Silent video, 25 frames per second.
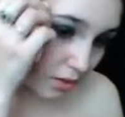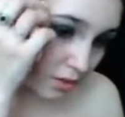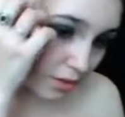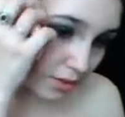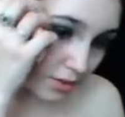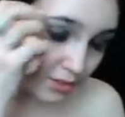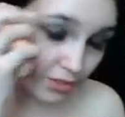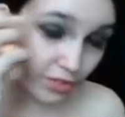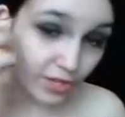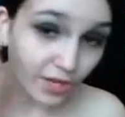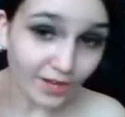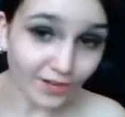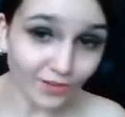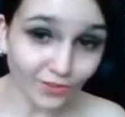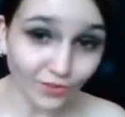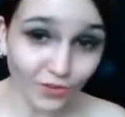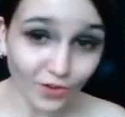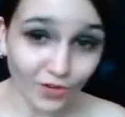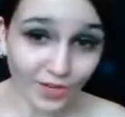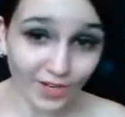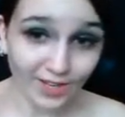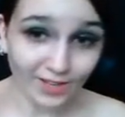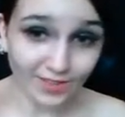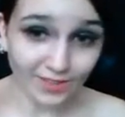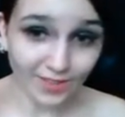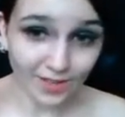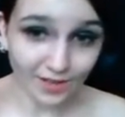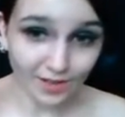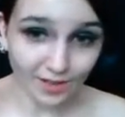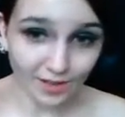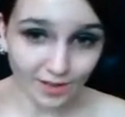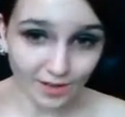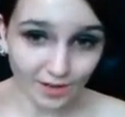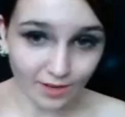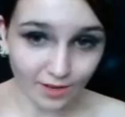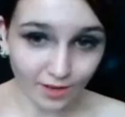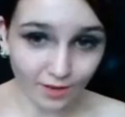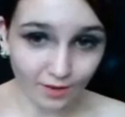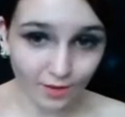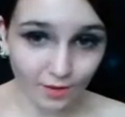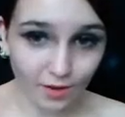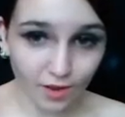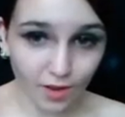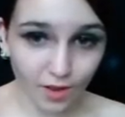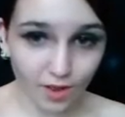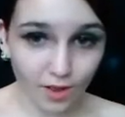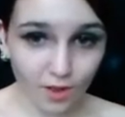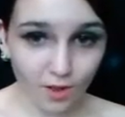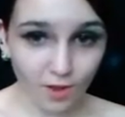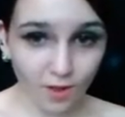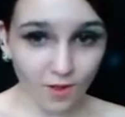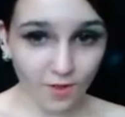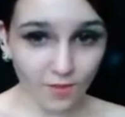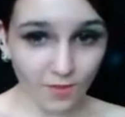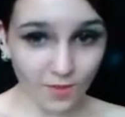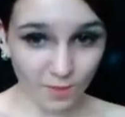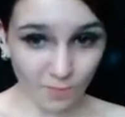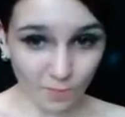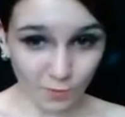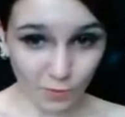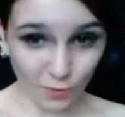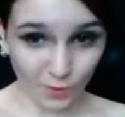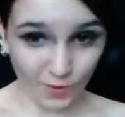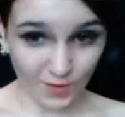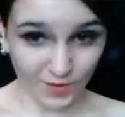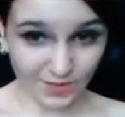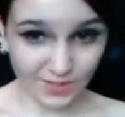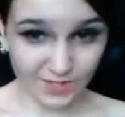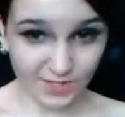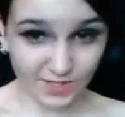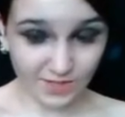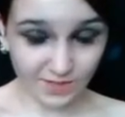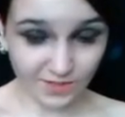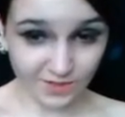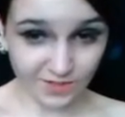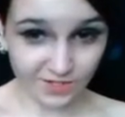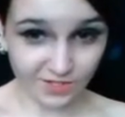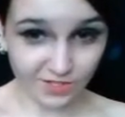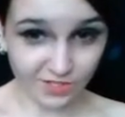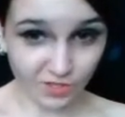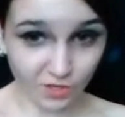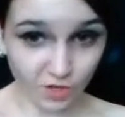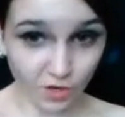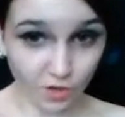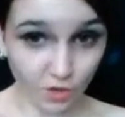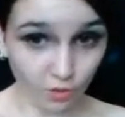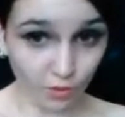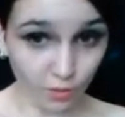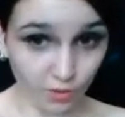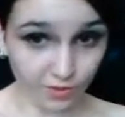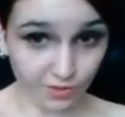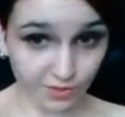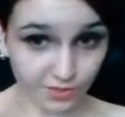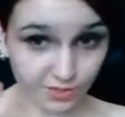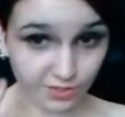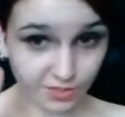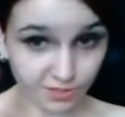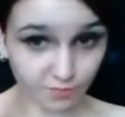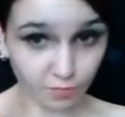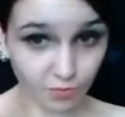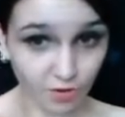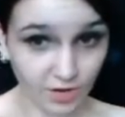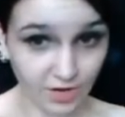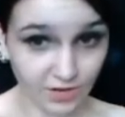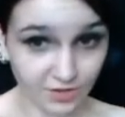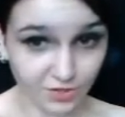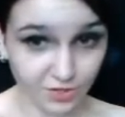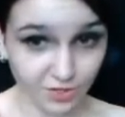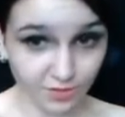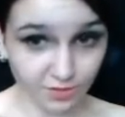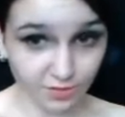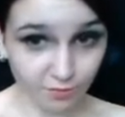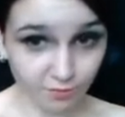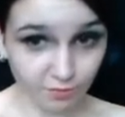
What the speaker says: You kind of look at the points in the skull where there's a depression,